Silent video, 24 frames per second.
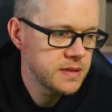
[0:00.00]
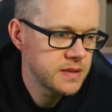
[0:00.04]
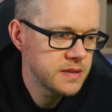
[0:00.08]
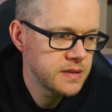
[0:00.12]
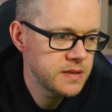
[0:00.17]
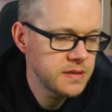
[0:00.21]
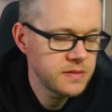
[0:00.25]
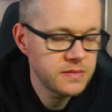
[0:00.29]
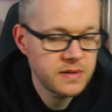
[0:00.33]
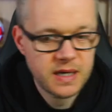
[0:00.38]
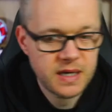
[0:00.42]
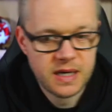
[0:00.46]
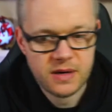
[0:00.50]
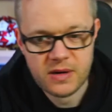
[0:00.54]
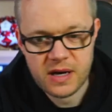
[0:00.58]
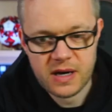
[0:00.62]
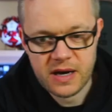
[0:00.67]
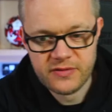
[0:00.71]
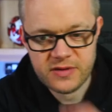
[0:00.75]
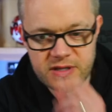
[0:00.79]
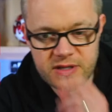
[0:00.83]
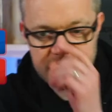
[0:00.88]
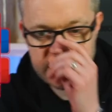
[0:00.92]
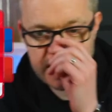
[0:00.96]
Well, I
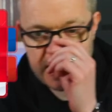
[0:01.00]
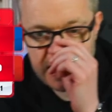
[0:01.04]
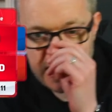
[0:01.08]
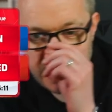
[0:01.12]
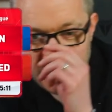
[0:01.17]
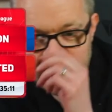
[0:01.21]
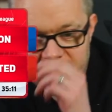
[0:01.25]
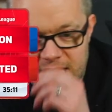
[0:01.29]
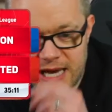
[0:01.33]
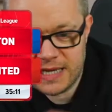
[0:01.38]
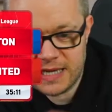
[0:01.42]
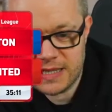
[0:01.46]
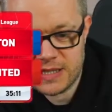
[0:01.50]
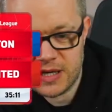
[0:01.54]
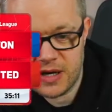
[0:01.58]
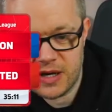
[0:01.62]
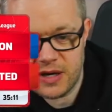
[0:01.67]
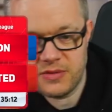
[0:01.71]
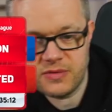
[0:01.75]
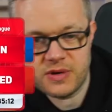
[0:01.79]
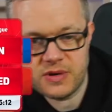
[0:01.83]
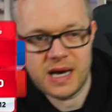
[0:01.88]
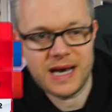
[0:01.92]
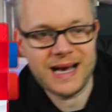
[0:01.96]
haven't seen it yet,
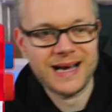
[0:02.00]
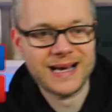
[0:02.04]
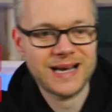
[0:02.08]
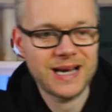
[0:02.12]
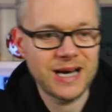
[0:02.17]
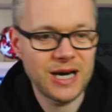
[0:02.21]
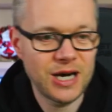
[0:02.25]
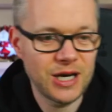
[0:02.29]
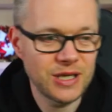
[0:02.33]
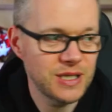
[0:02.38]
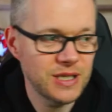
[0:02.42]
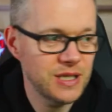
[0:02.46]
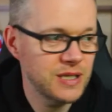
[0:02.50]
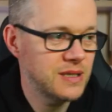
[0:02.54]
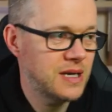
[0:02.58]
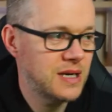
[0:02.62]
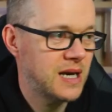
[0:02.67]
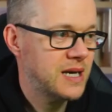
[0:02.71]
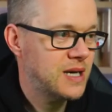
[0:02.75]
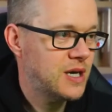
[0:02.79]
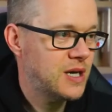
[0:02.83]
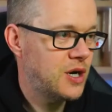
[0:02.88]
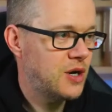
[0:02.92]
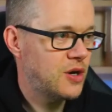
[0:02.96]
so I can't. I
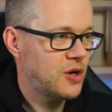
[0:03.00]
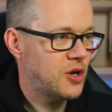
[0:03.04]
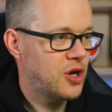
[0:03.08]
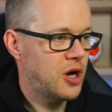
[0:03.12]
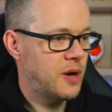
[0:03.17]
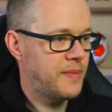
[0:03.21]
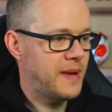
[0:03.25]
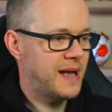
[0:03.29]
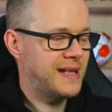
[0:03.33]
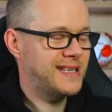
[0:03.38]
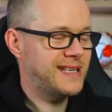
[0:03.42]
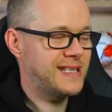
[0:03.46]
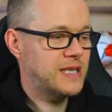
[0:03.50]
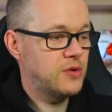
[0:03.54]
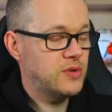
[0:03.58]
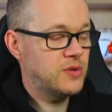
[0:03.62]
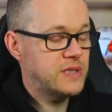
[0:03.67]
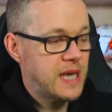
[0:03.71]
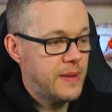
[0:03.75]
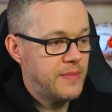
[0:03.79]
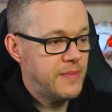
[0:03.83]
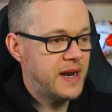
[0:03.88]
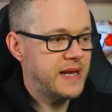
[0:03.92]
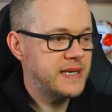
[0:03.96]
can't comment. Still
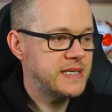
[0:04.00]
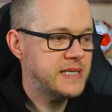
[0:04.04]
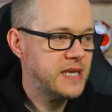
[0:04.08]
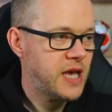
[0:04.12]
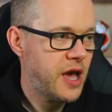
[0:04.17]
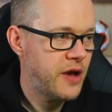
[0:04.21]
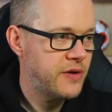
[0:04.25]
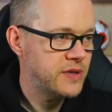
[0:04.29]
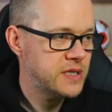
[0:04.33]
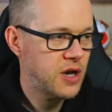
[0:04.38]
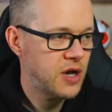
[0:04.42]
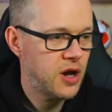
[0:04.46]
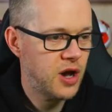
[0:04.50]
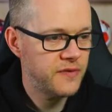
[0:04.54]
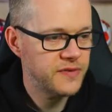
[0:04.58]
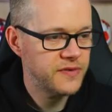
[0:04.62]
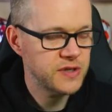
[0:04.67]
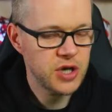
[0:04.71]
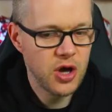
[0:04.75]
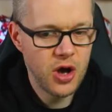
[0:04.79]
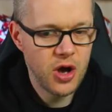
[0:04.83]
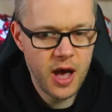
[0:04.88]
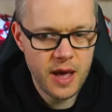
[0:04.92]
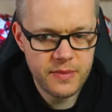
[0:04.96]
ten minutes to go to half
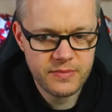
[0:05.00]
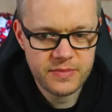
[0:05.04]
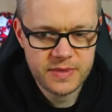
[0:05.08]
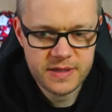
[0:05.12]
time.